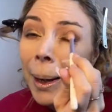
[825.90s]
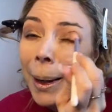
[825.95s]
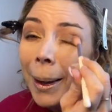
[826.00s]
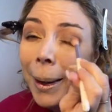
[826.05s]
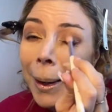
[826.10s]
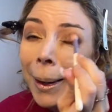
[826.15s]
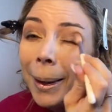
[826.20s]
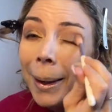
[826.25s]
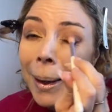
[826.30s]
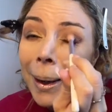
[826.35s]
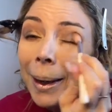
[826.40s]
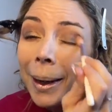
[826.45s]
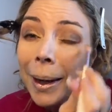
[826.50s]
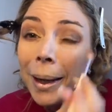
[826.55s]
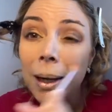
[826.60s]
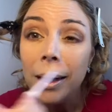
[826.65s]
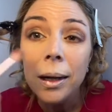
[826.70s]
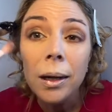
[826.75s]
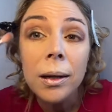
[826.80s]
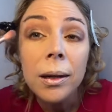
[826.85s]
Now that I'm happy
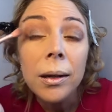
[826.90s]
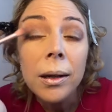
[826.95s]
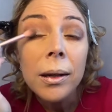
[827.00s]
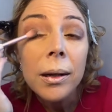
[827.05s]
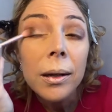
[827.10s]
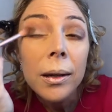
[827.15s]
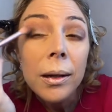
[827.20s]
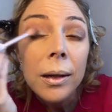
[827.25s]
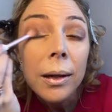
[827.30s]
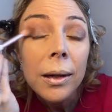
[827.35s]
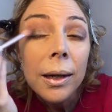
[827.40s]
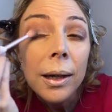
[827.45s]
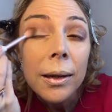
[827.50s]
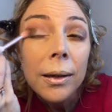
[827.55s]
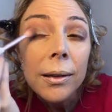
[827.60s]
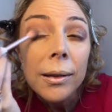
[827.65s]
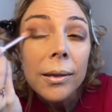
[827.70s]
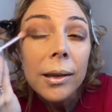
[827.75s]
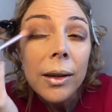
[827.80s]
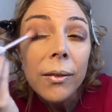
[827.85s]
with that look, I'm actually
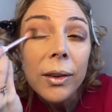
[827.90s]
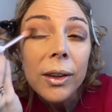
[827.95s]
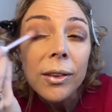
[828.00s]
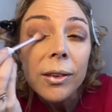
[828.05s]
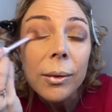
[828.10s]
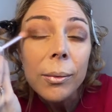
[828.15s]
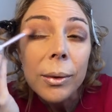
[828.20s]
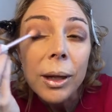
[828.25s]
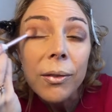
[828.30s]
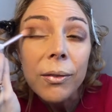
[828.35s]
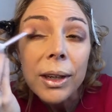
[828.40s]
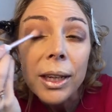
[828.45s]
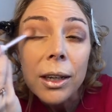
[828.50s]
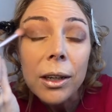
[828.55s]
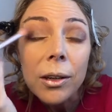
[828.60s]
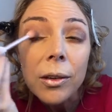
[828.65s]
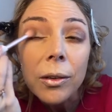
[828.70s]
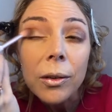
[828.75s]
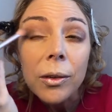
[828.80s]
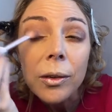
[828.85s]
just going for quite
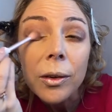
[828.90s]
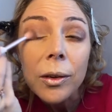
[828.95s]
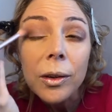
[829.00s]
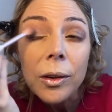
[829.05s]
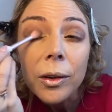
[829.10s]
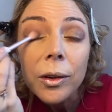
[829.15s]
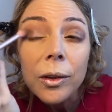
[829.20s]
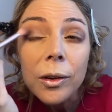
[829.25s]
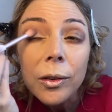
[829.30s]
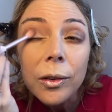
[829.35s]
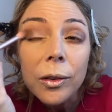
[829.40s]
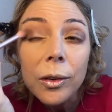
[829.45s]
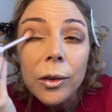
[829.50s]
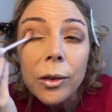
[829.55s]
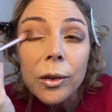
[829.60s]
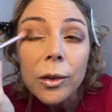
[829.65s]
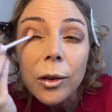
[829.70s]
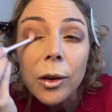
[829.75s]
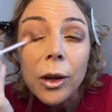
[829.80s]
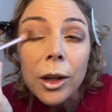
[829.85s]
a
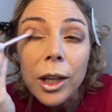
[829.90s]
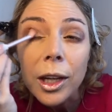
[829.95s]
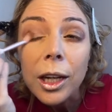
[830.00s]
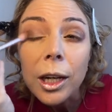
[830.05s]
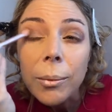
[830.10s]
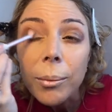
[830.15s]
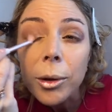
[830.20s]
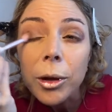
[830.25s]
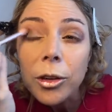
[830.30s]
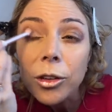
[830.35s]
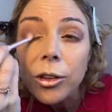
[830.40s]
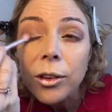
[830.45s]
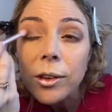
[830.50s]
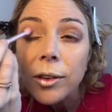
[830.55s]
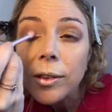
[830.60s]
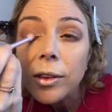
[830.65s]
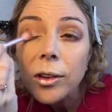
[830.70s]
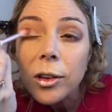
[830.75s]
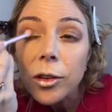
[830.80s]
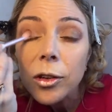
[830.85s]
soft
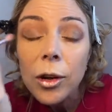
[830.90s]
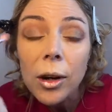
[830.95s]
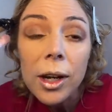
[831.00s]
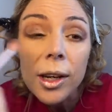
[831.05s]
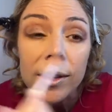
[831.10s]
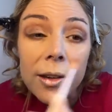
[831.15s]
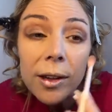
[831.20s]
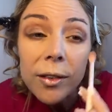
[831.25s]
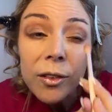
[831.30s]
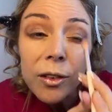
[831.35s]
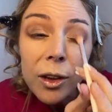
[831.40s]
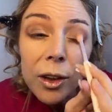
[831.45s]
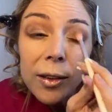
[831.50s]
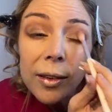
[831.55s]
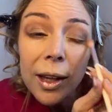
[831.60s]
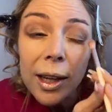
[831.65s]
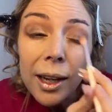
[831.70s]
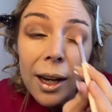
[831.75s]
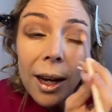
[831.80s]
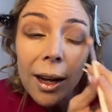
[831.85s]
brown eye
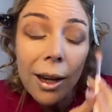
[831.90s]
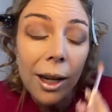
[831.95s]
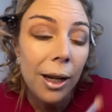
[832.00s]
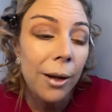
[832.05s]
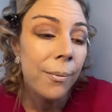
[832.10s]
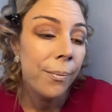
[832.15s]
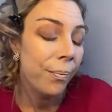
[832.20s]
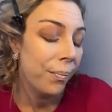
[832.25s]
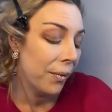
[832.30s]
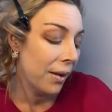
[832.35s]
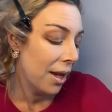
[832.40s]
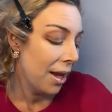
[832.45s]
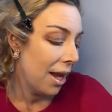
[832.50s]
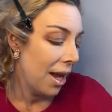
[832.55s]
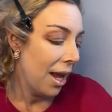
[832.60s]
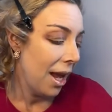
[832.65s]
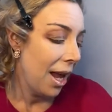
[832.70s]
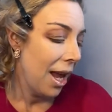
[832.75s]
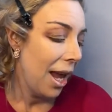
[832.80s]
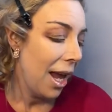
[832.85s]
look today, because I
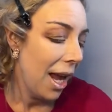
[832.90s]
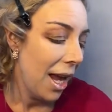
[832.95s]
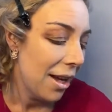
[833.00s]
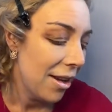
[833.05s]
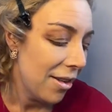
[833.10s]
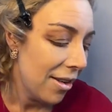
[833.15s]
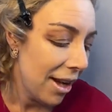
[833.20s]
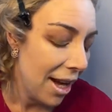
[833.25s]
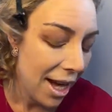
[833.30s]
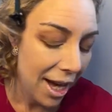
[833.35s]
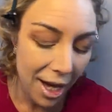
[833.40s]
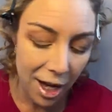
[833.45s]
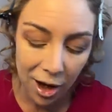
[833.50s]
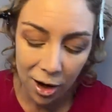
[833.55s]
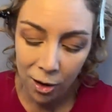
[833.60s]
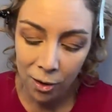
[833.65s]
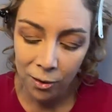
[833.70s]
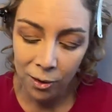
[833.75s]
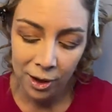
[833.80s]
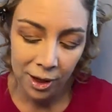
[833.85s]
want to do a really
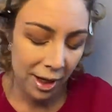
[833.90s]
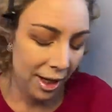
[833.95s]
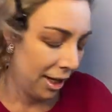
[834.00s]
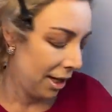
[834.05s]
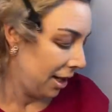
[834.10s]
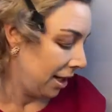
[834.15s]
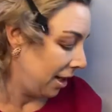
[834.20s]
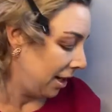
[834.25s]
dramatic lip